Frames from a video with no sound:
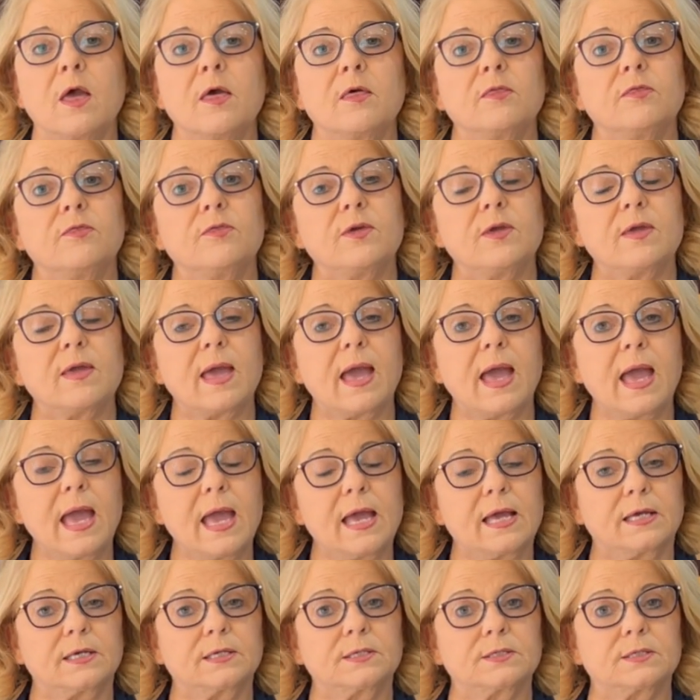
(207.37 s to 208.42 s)
The
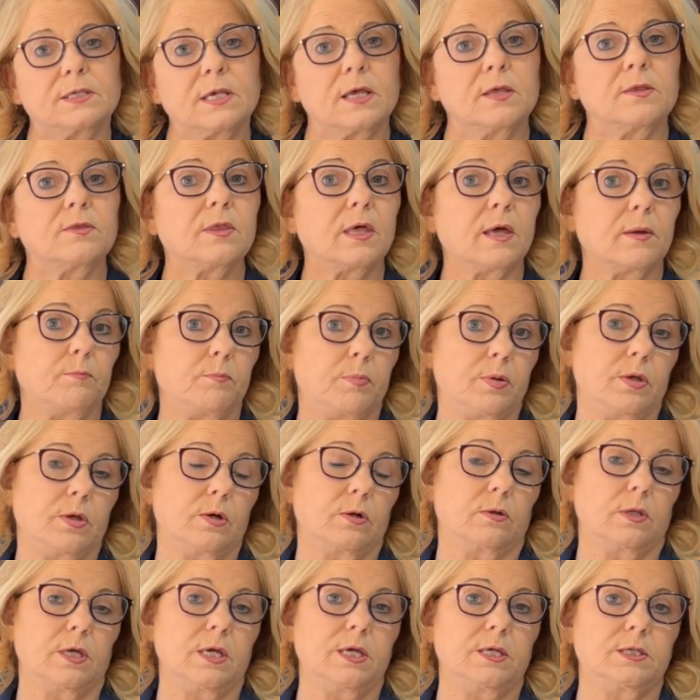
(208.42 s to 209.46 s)
eggs that
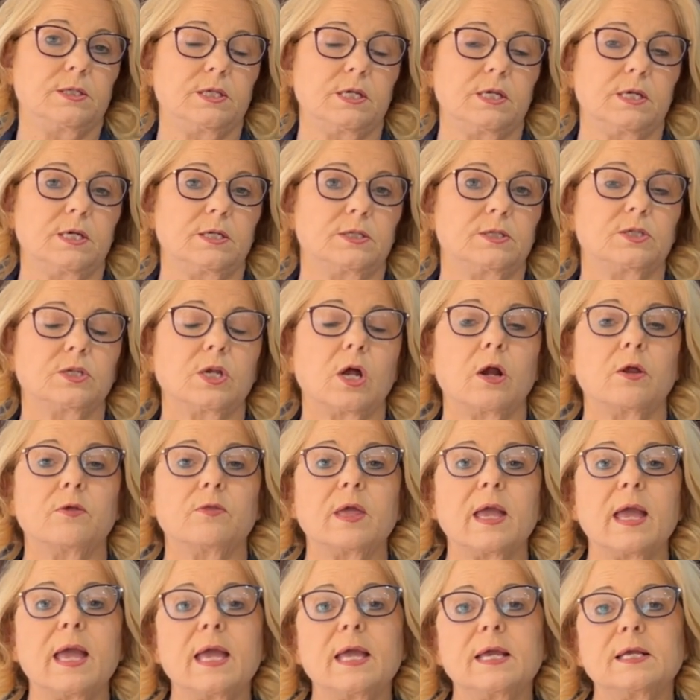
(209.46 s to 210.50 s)
peel easiest are
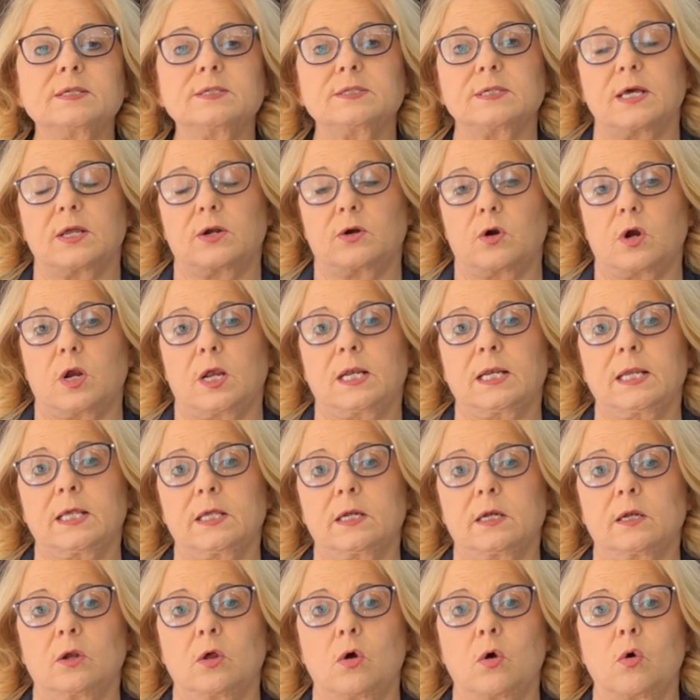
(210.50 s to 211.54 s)
the eggs that are a
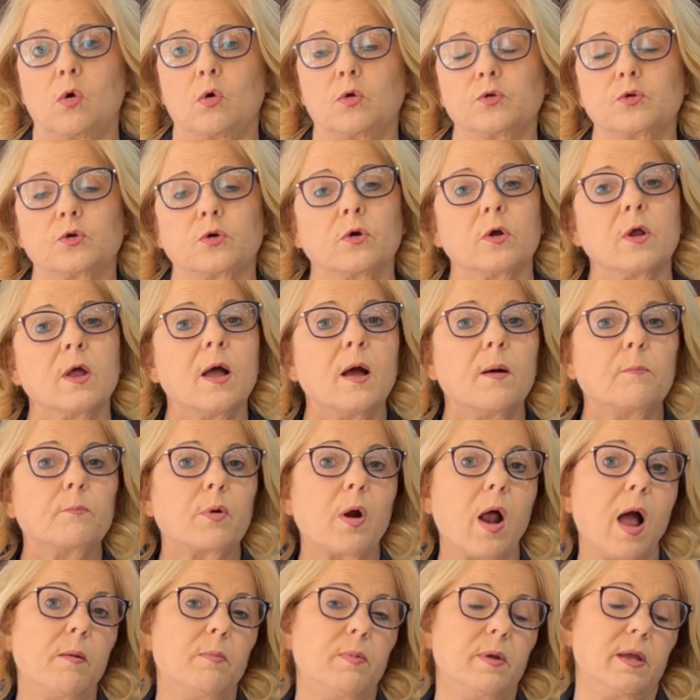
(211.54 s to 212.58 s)
little older,
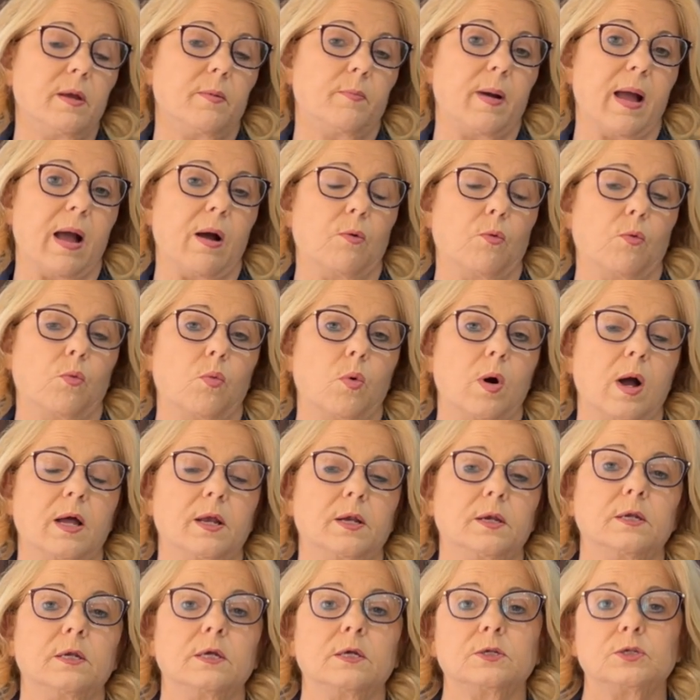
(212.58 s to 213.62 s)
probably about
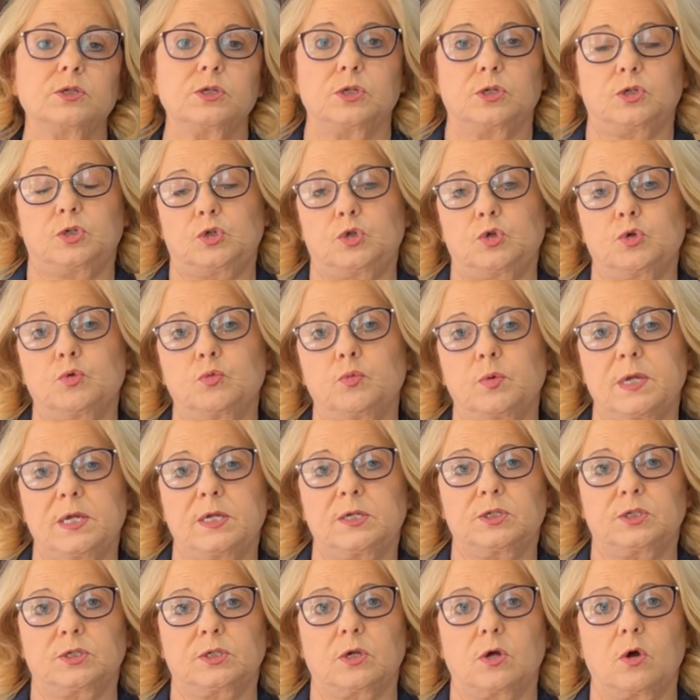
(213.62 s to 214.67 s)
1 to 2
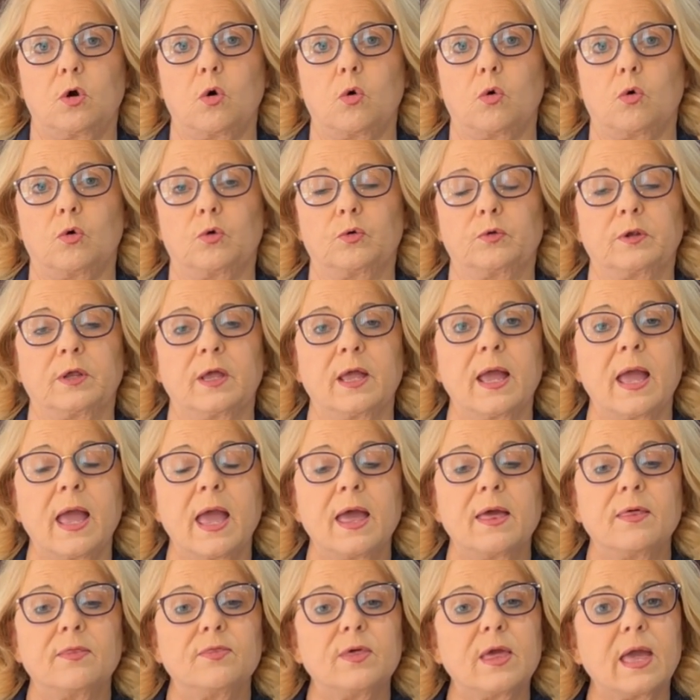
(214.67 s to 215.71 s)
weeks old.
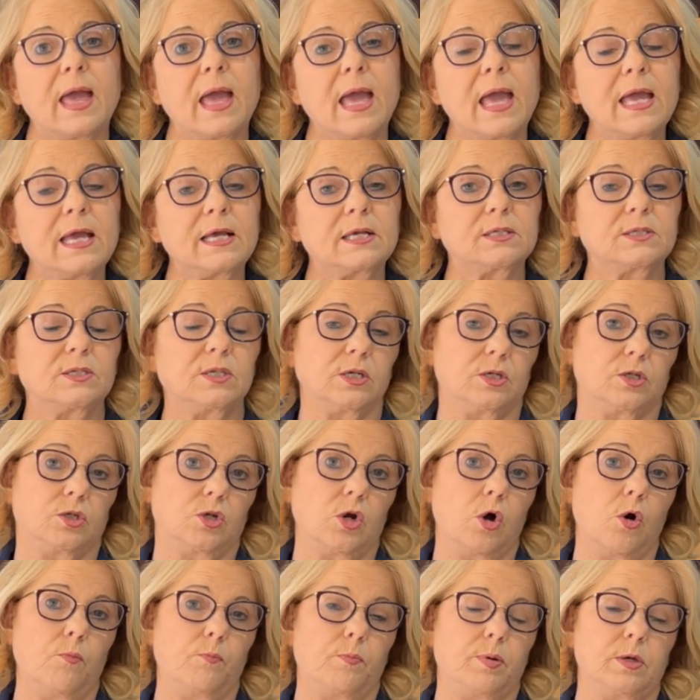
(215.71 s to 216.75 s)
The eggs that
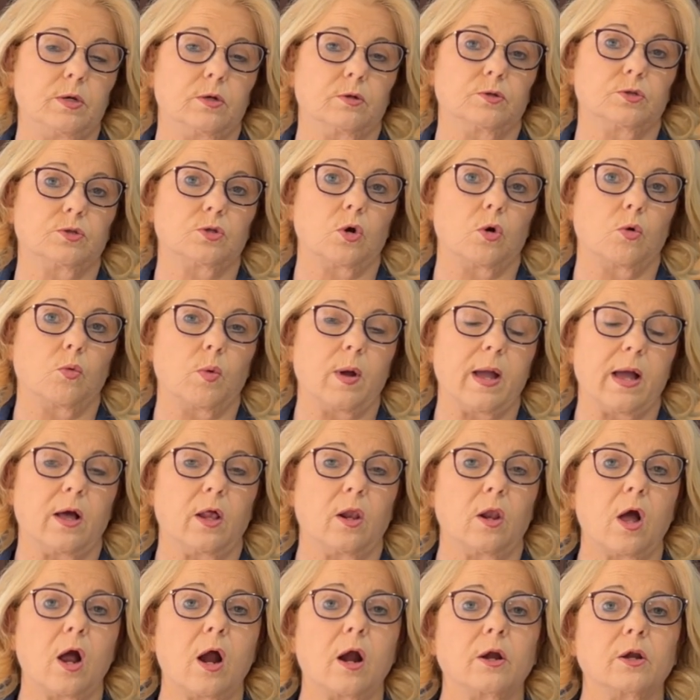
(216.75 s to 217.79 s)
don't peel so
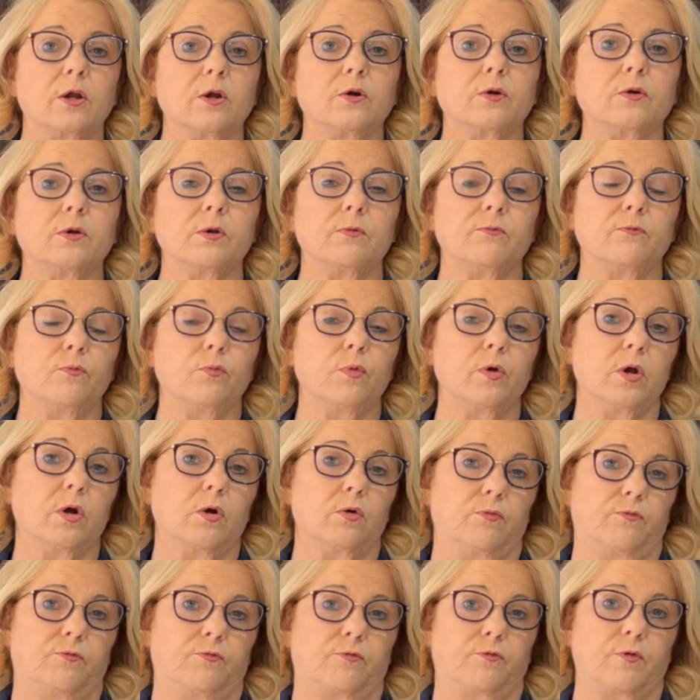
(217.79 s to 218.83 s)
well are your real
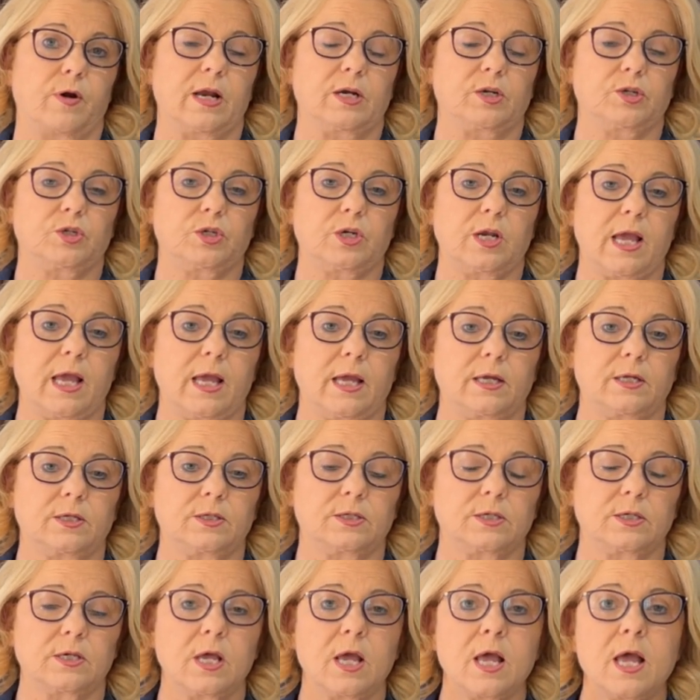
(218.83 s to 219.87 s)
fresh
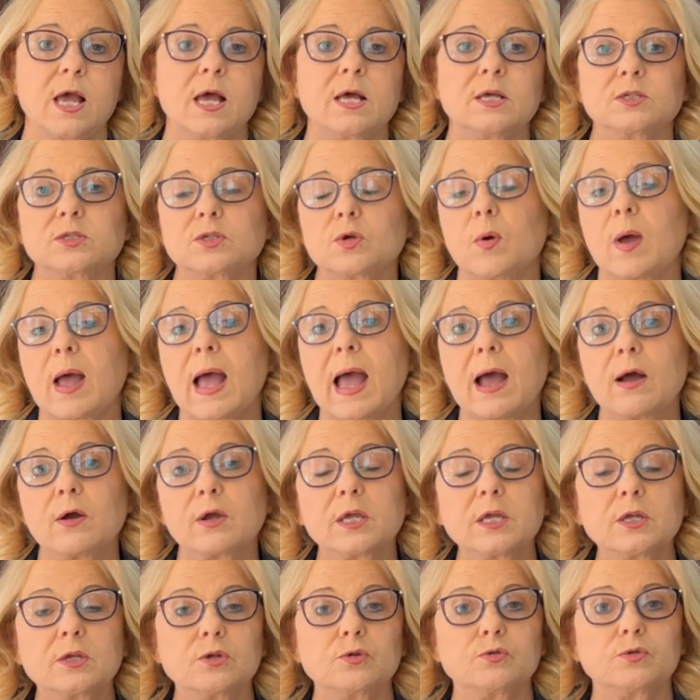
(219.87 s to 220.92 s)
eggs. So how
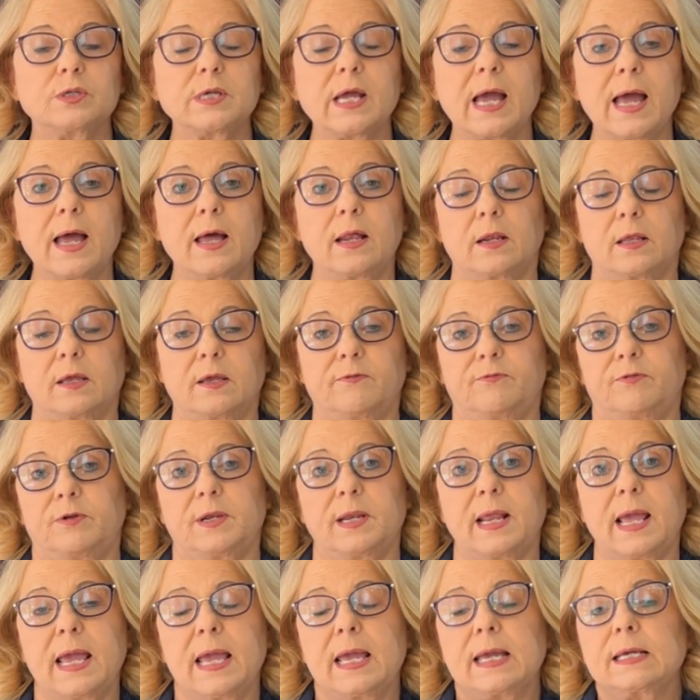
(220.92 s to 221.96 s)
can you tell if an
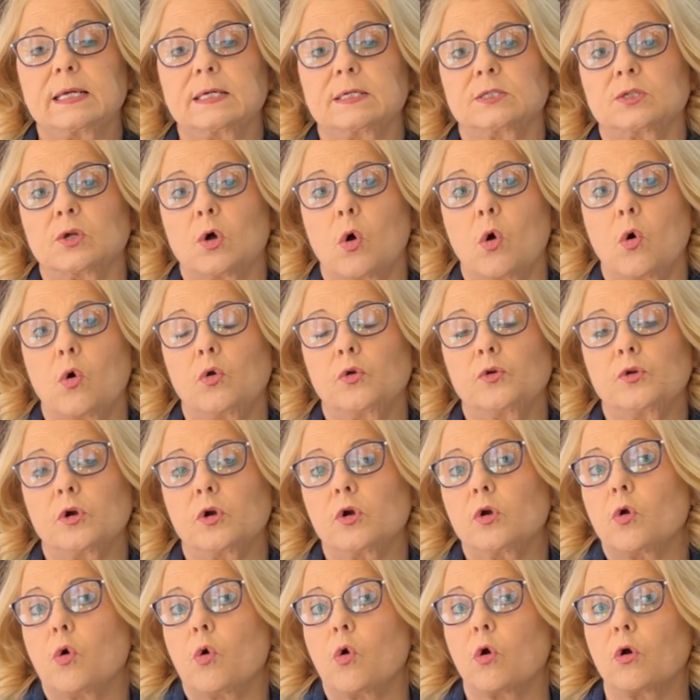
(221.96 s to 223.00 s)
egg is
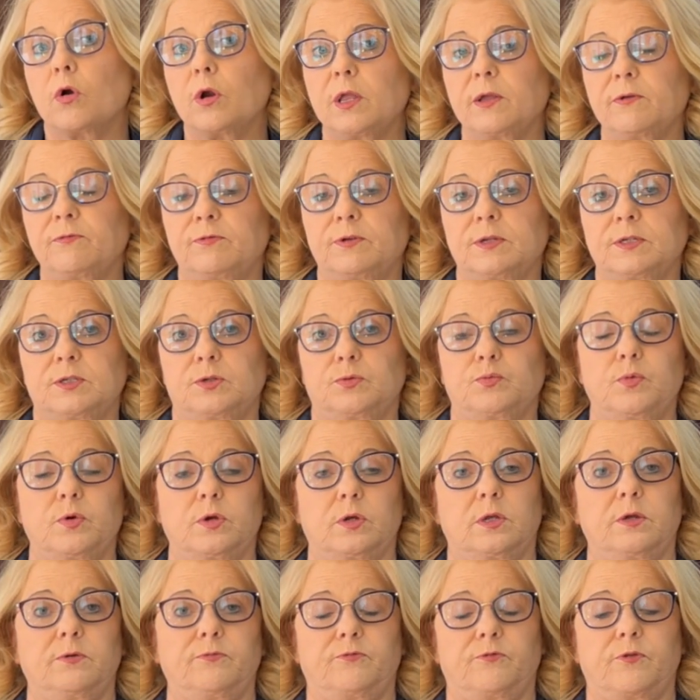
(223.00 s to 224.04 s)
older or if it's
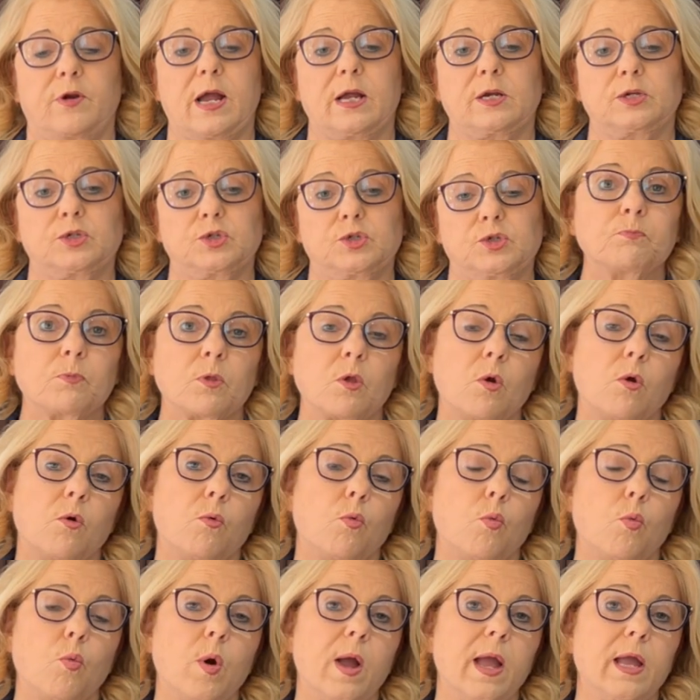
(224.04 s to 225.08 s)
really fresh?
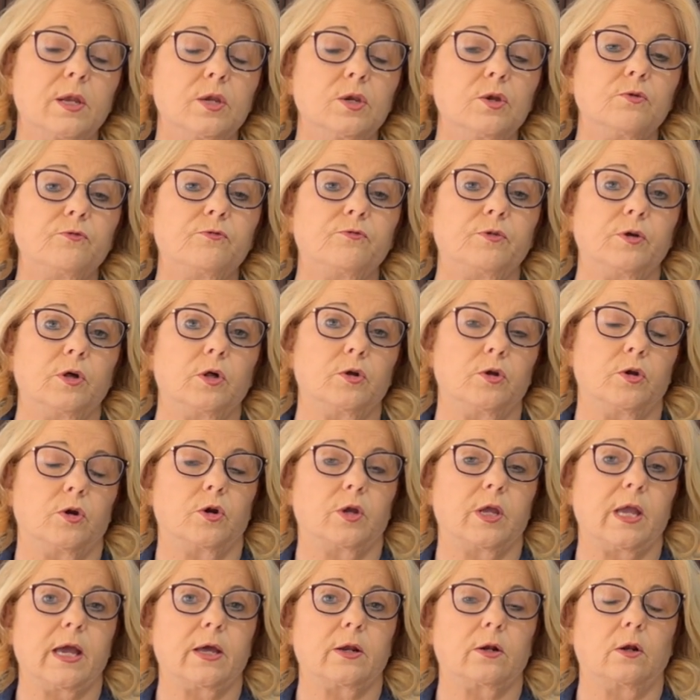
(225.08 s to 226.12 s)
When you fill your
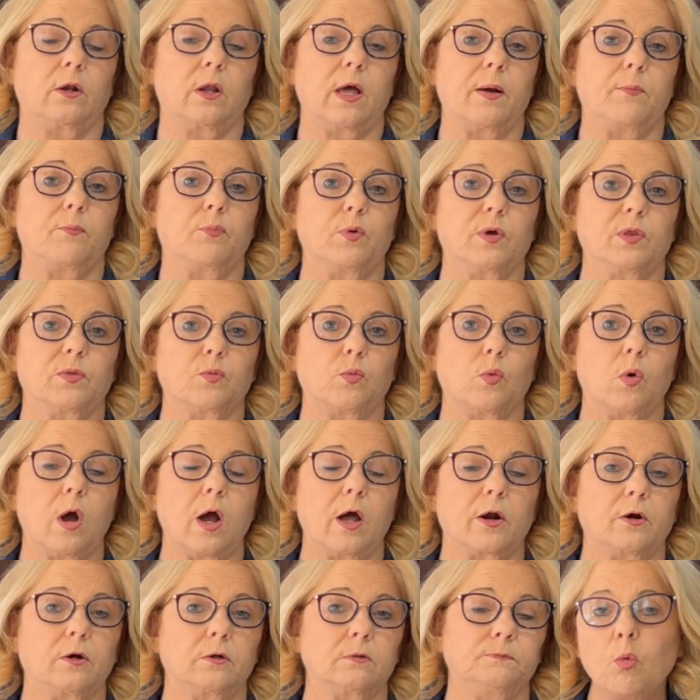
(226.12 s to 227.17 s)
kettle up with
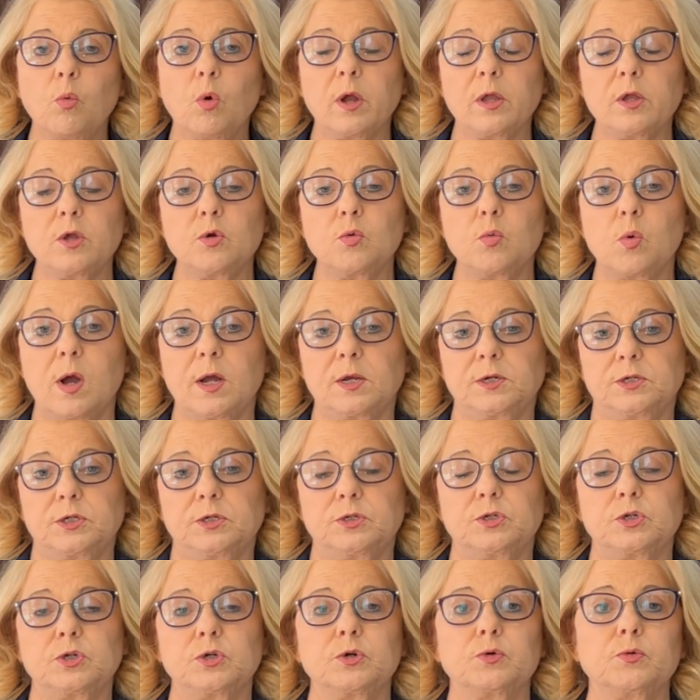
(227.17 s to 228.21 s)
water, what you want to
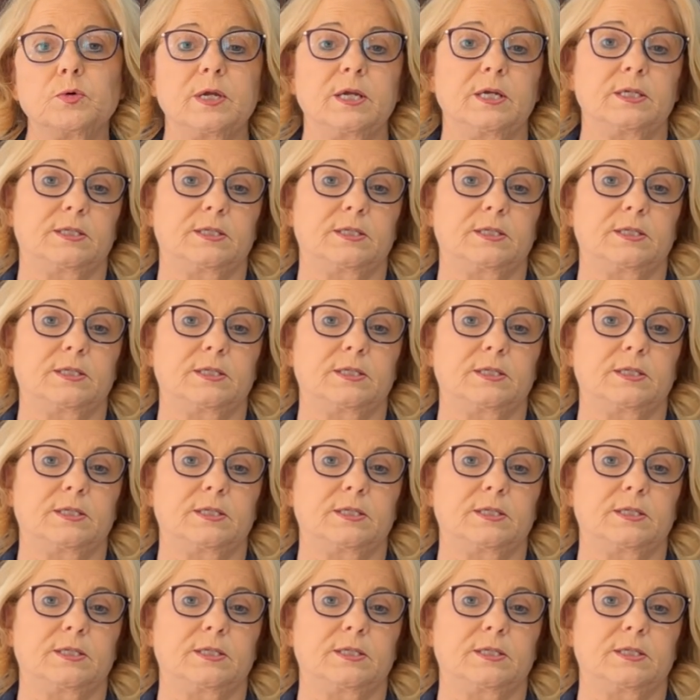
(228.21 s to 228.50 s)
do is